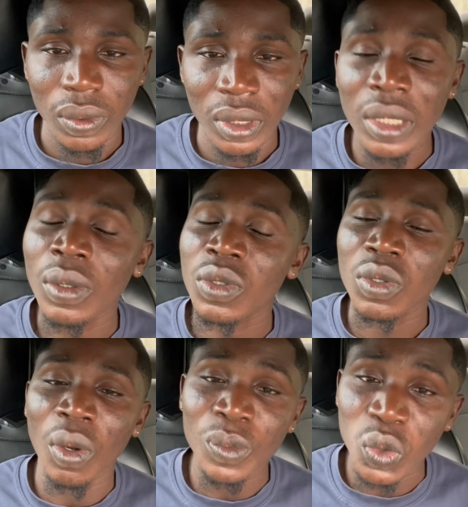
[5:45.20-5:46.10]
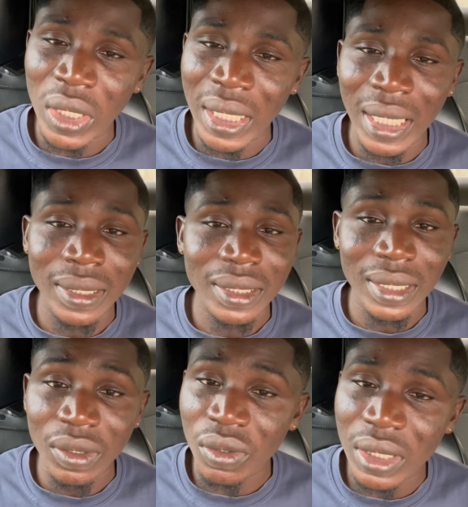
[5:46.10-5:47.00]
Let us come together and
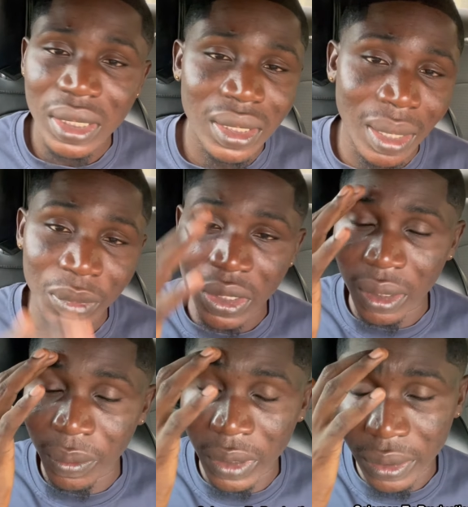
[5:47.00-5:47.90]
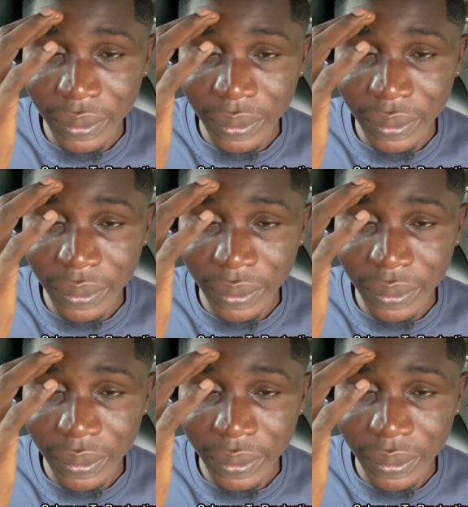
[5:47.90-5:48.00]
settle this in amicably.